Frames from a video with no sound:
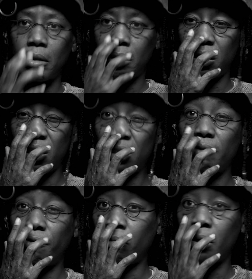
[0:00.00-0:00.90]
It's
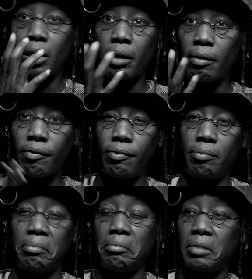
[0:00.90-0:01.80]
easy for me to give,
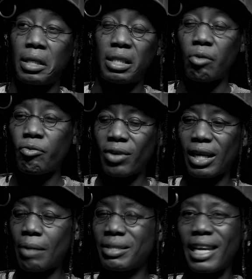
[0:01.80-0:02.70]
because I don't feel
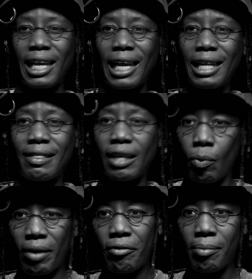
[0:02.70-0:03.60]
like I'm taking anything
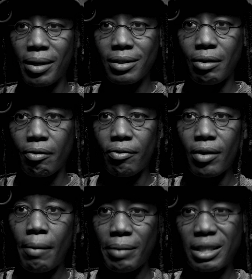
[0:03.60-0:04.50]
away from myself,
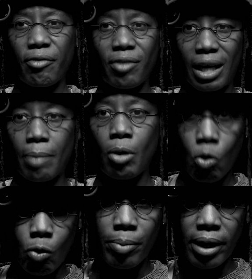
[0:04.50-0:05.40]
because I feel like I'm a
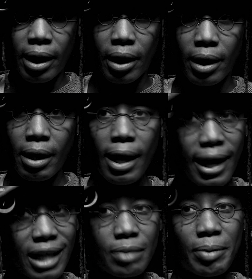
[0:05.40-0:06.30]
whole being.
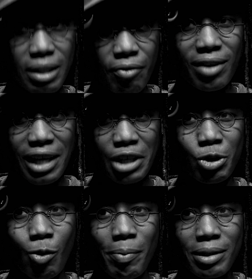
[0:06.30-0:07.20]
And that's because I feel like I
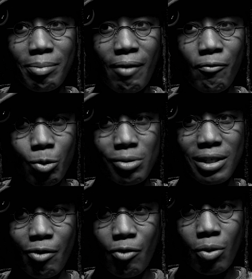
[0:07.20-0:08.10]
show up as my full
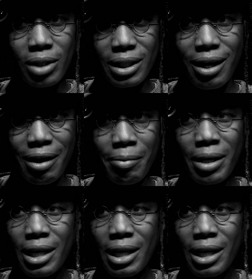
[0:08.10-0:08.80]
self all the time.